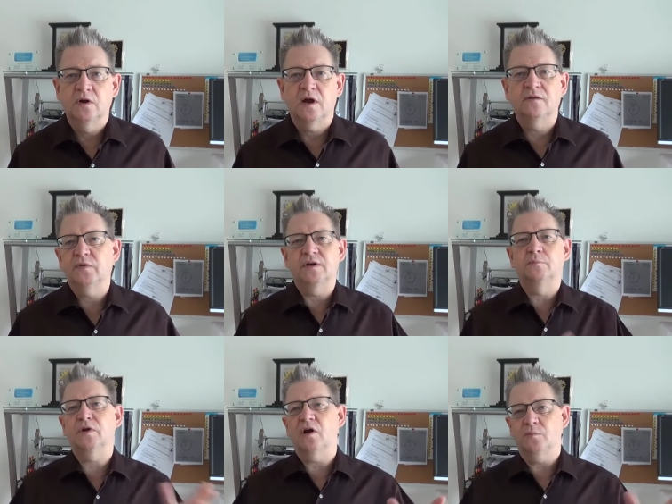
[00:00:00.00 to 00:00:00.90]
I've written a
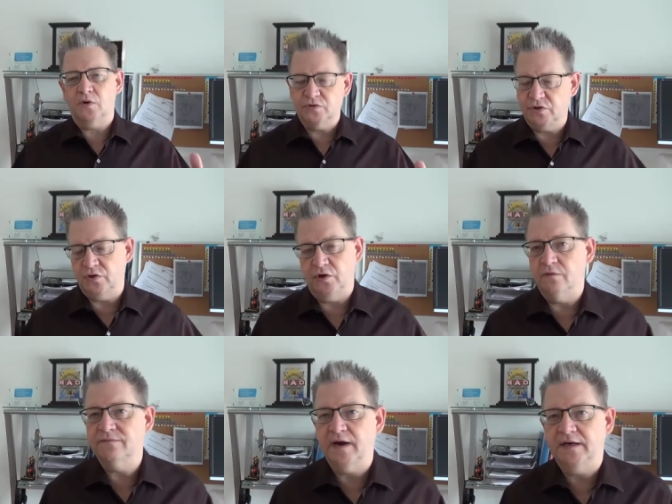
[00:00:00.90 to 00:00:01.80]
blog post, you can
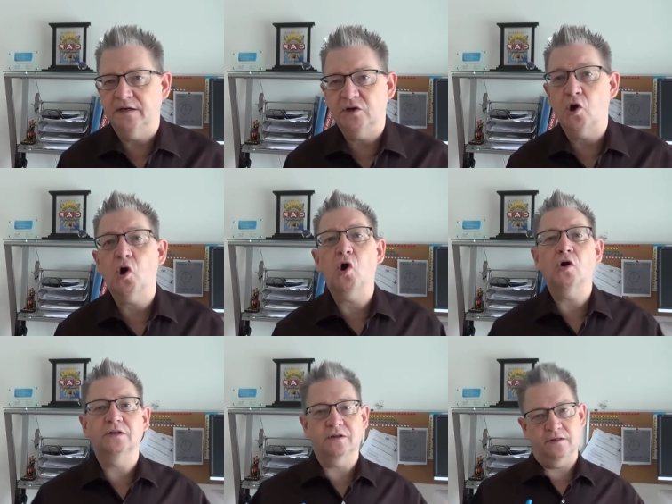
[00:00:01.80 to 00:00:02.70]
go find it,
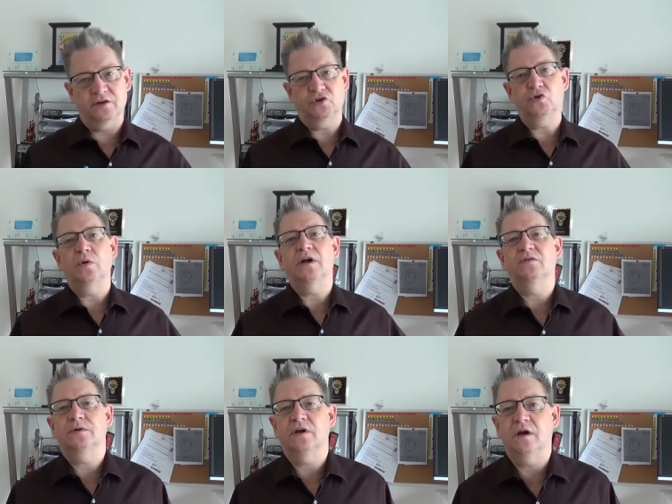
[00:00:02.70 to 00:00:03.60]
called The
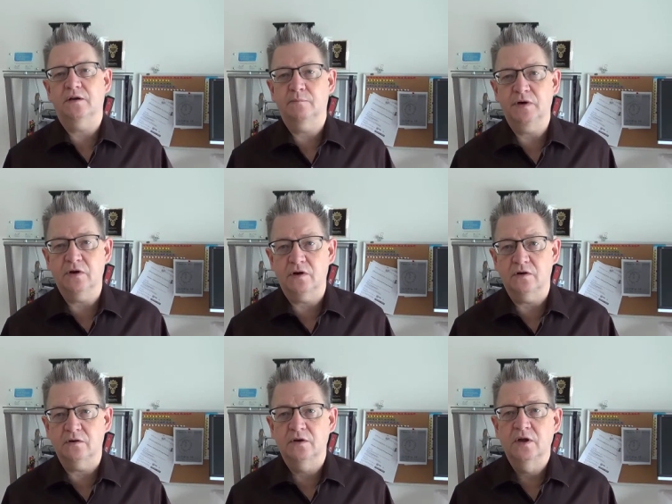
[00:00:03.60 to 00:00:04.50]
$200
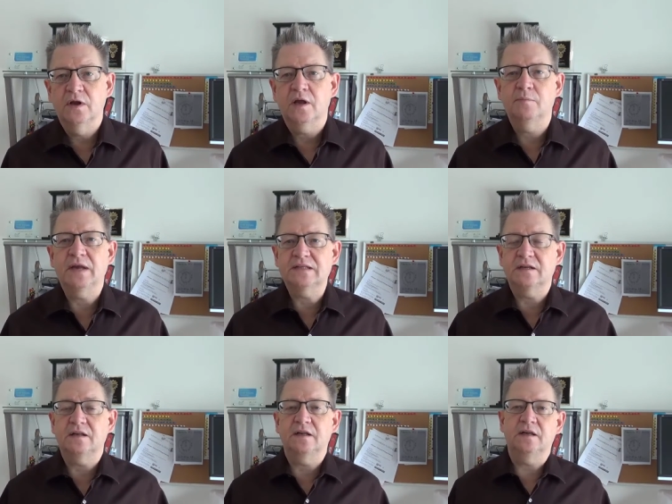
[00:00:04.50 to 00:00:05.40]
Miracle. And
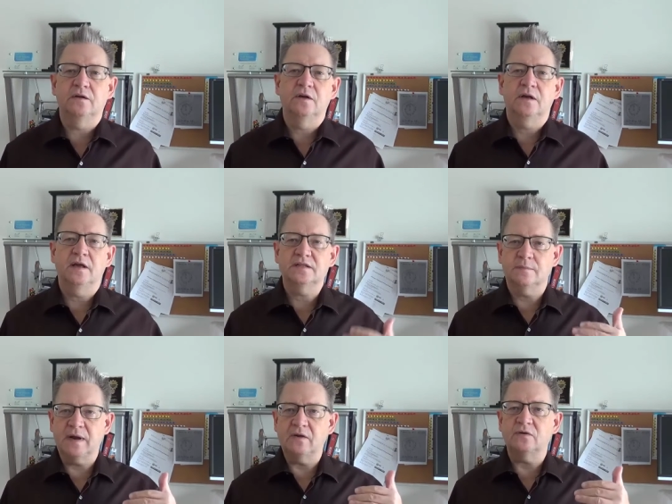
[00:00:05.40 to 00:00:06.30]
basically, it's
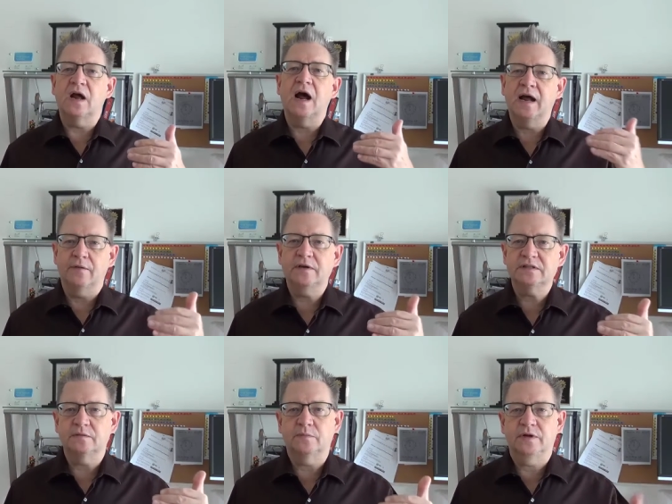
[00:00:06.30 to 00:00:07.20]
about hiring
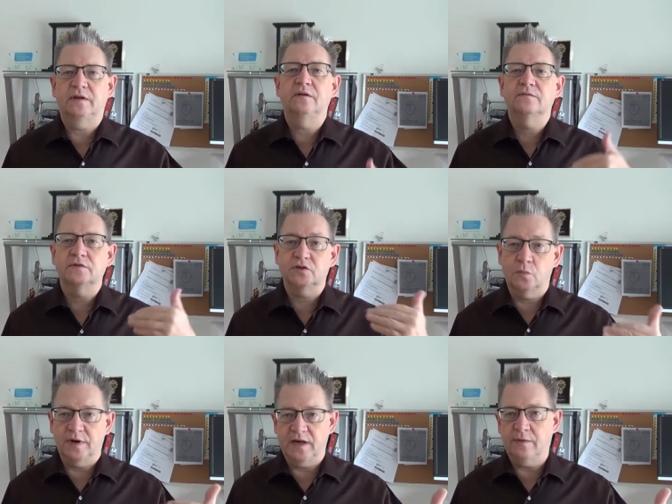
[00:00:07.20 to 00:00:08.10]
somebody for
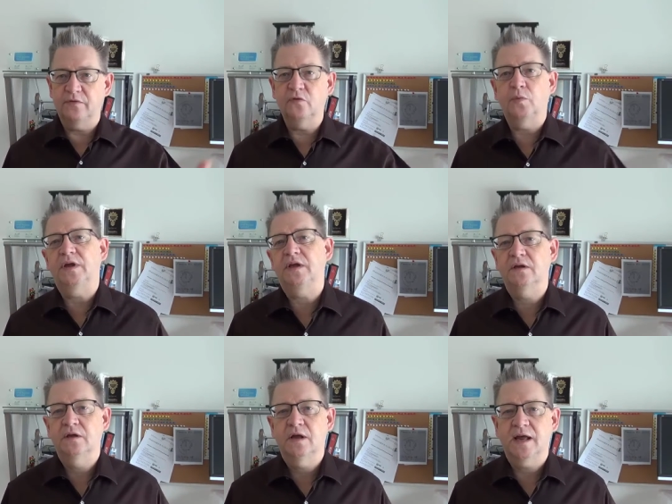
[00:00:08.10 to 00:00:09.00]
20 hours a
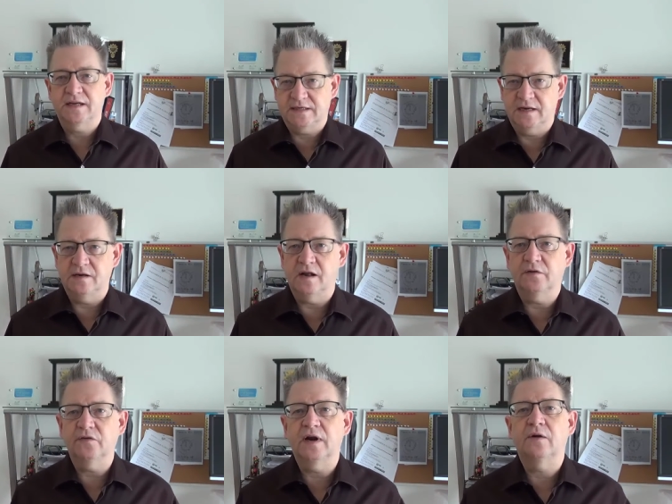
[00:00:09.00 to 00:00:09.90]
week at
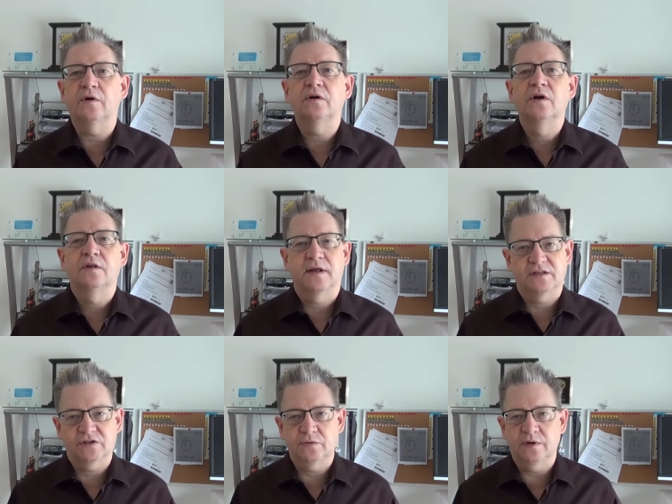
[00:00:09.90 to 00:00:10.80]
$10 an hour,
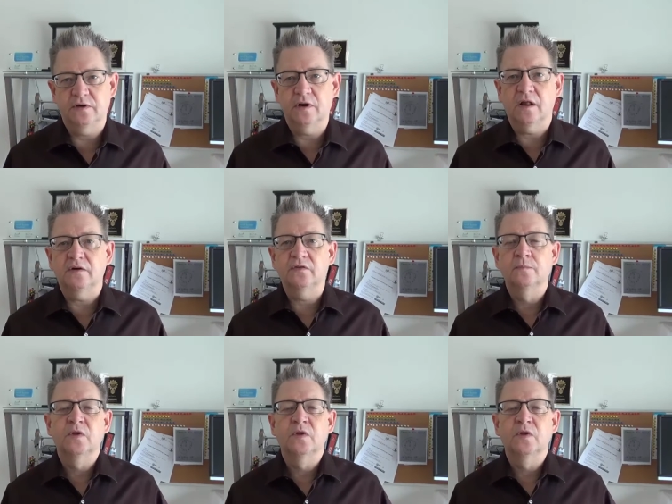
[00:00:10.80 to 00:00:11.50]
that's $200.